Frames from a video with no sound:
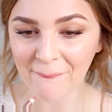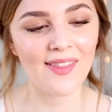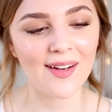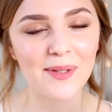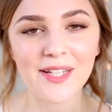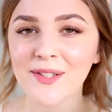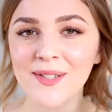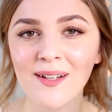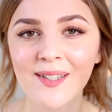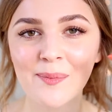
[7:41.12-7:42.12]
And then I'm going to
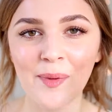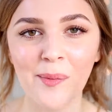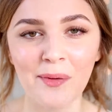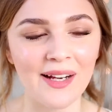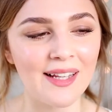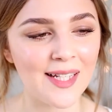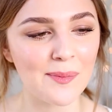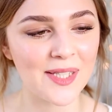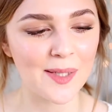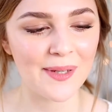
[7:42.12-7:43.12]
use NARS Barbarella
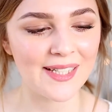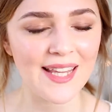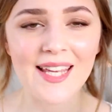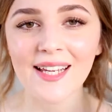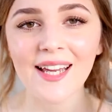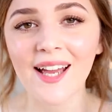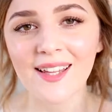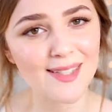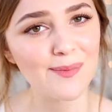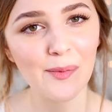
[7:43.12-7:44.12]
lipstick, because I think
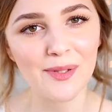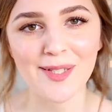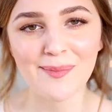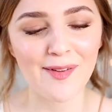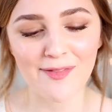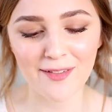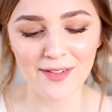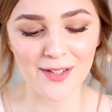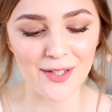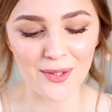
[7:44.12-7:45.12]
this is probably just my
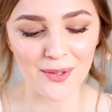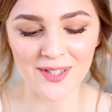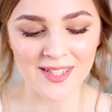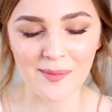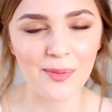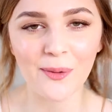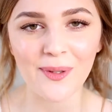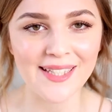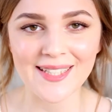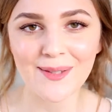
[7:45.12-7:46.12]
favourite nude,
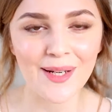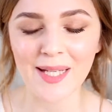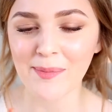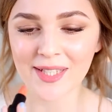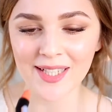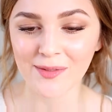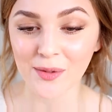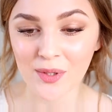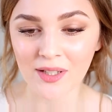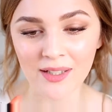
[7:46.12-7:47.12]
simple, easy to wear lipstick
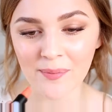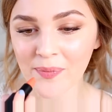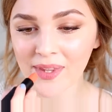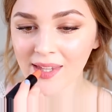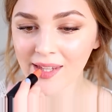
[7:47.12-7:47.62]
of all time.